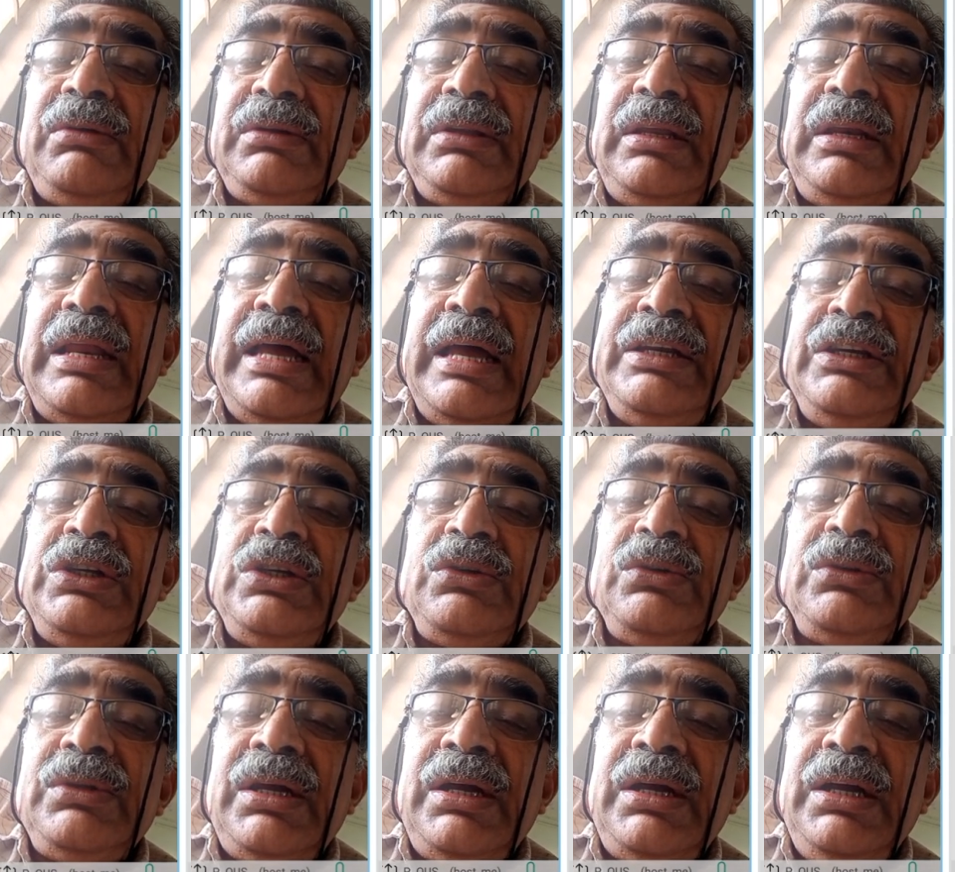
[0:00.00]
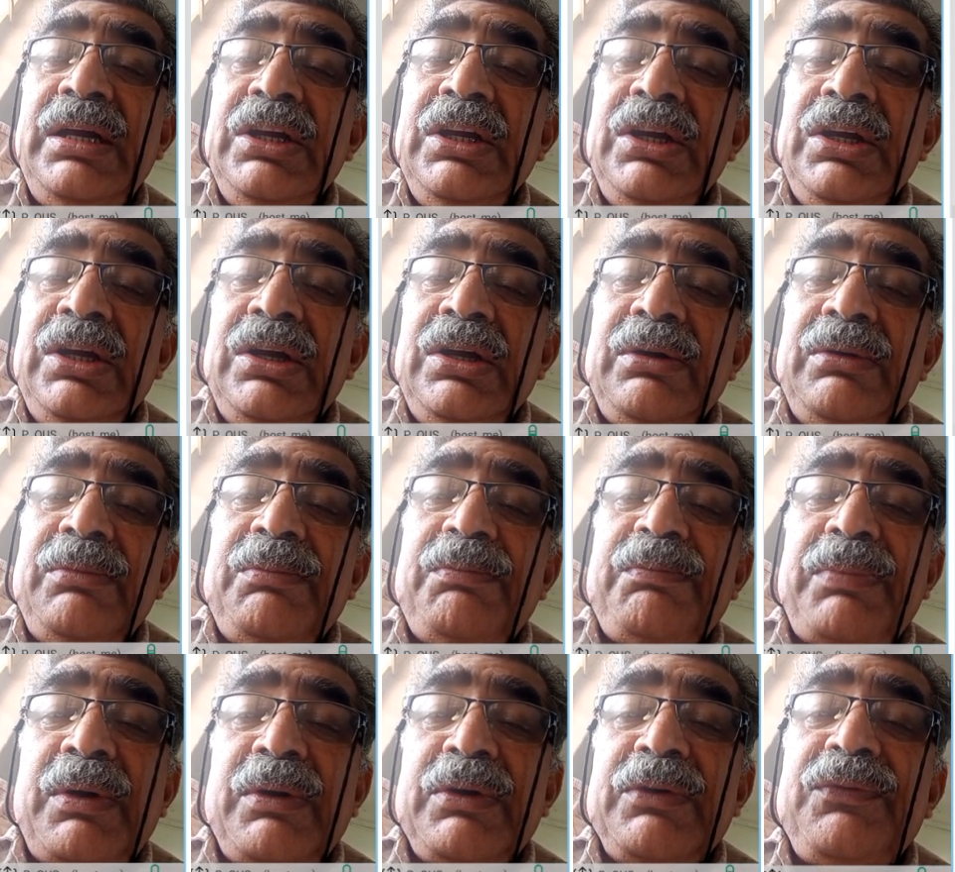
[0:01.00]
the land to the
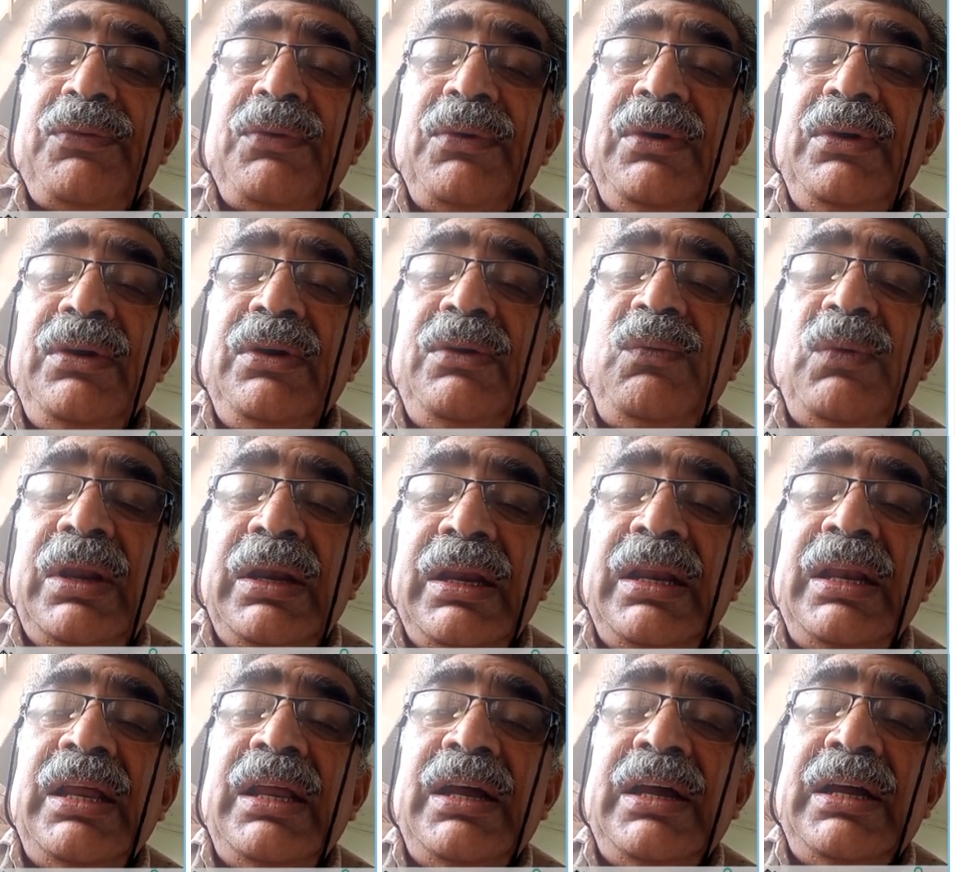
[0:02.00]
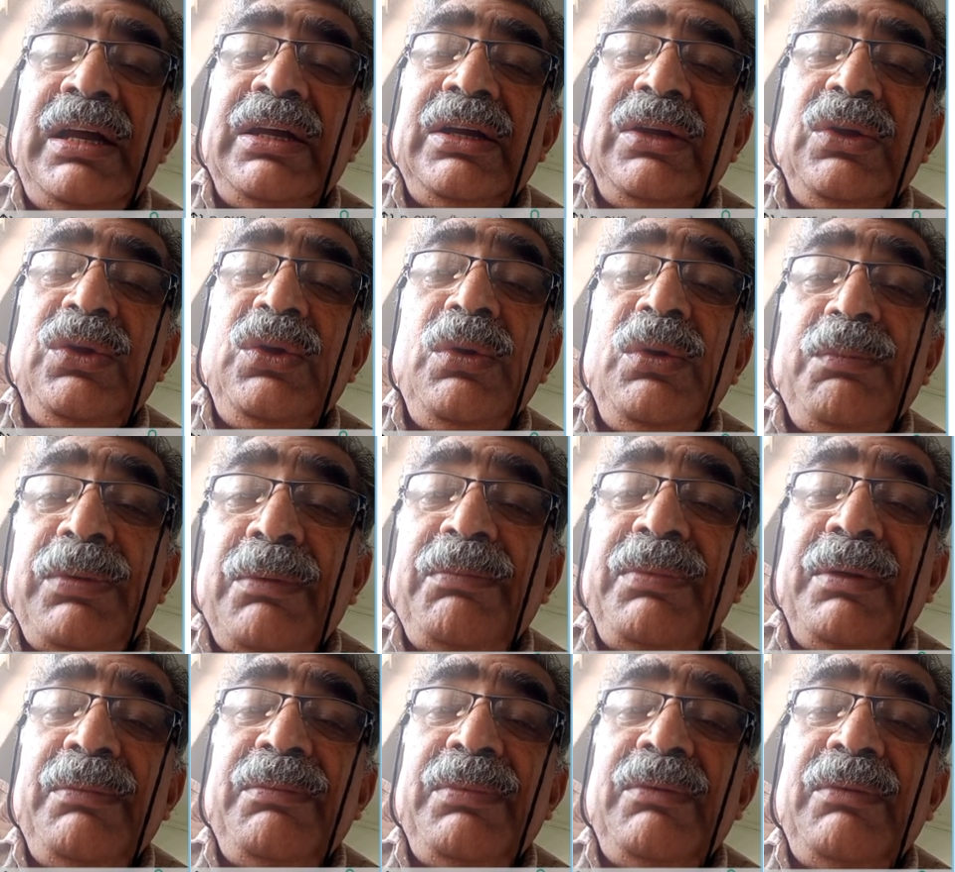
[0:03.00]
powerful Vellala group
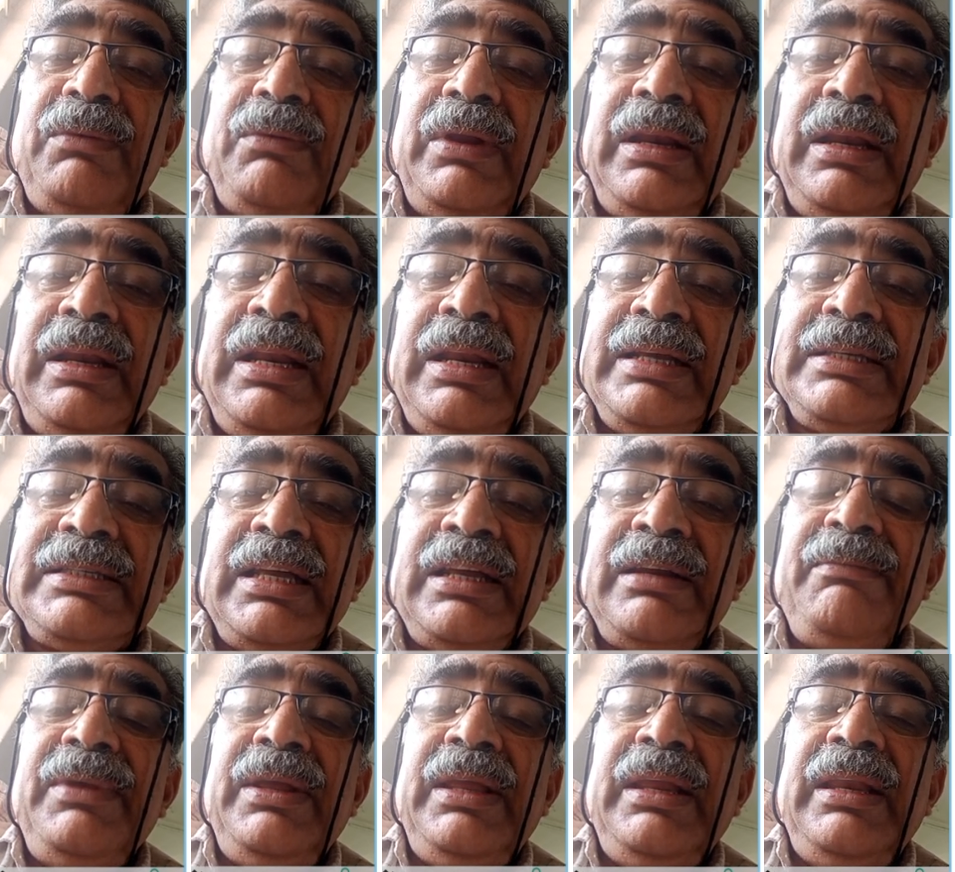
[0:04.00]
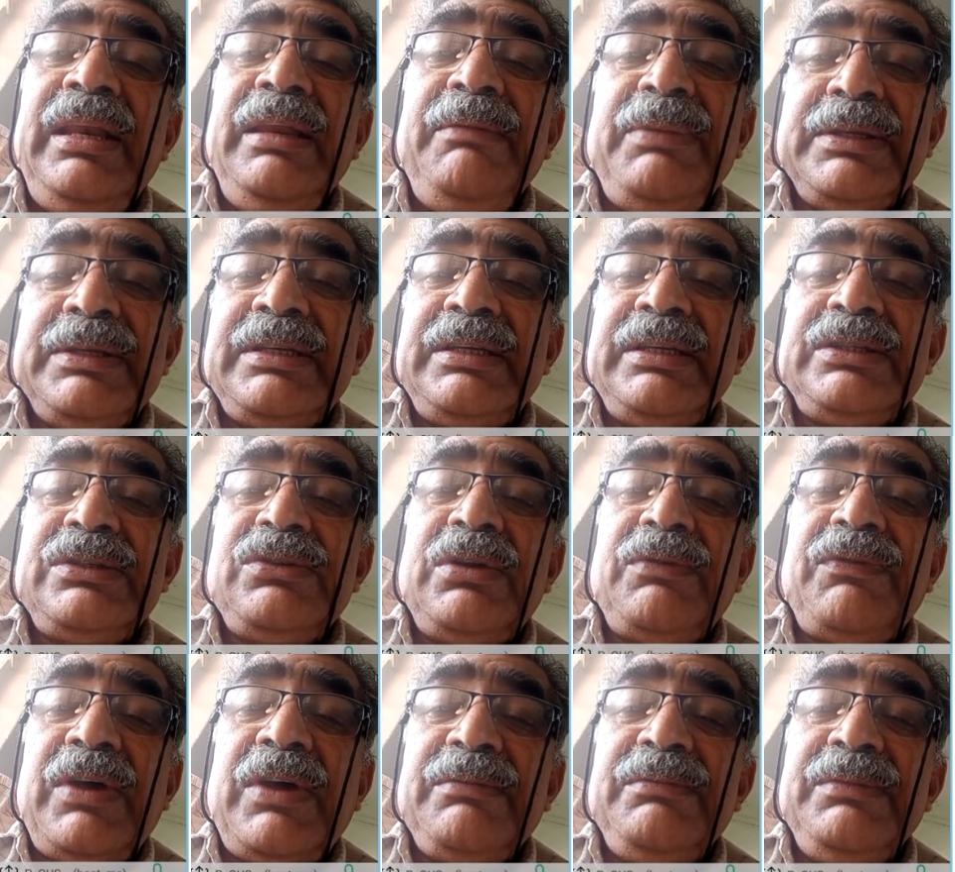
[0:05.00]
of people. Vellalas are mainly peasants
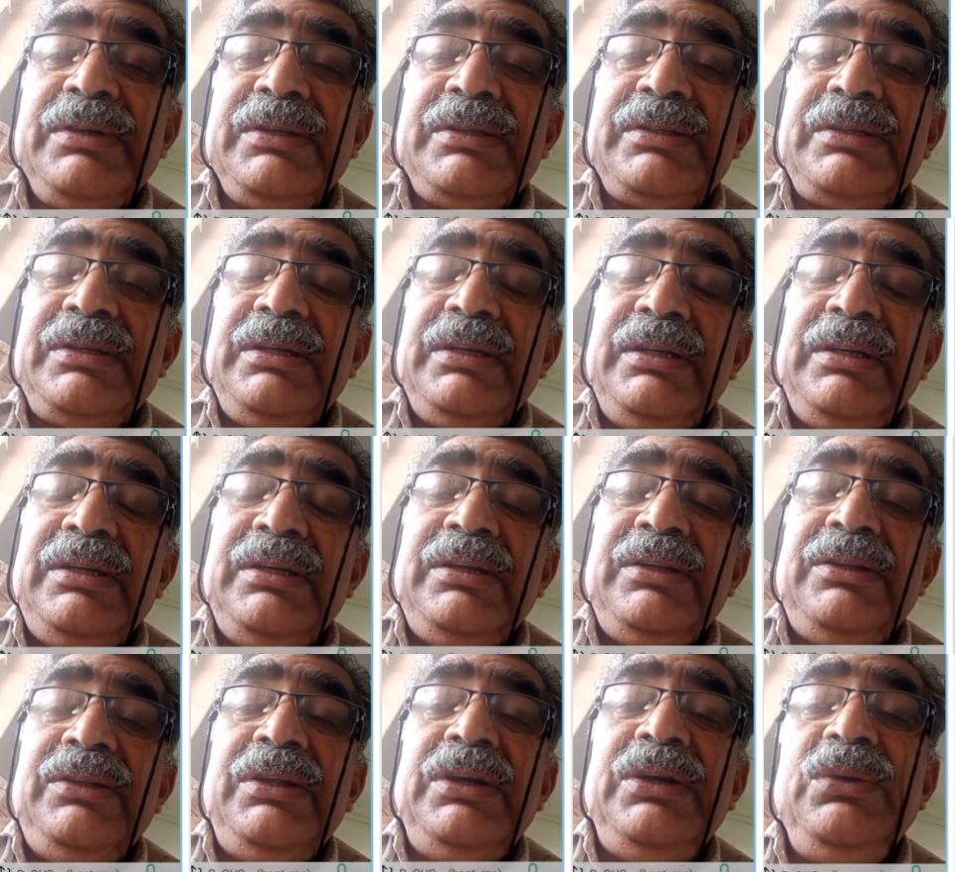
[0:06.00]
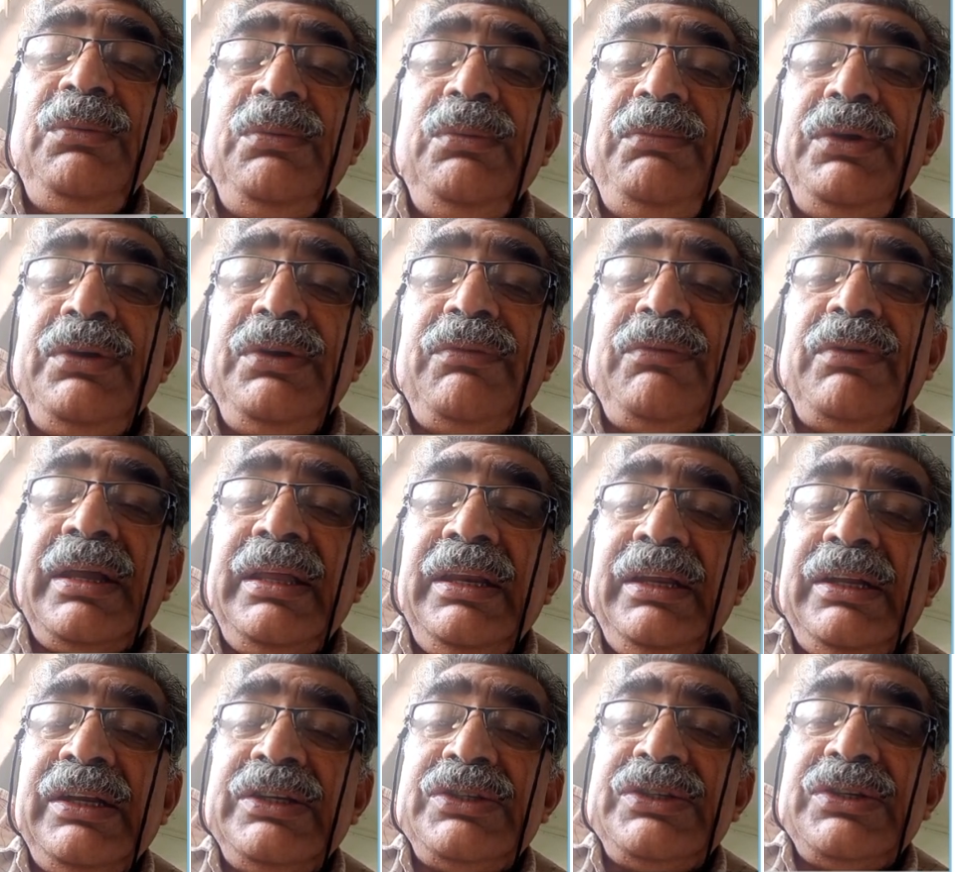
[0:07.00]
or farmers. They do beautiful
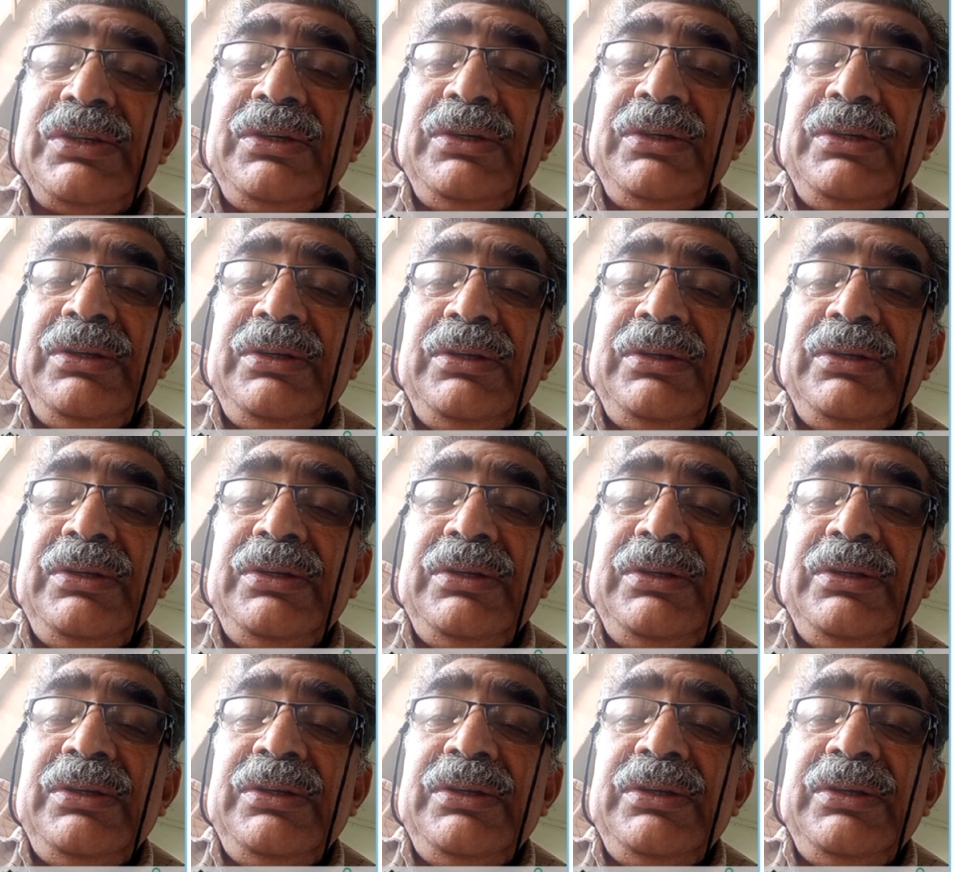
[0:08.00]
agriculture.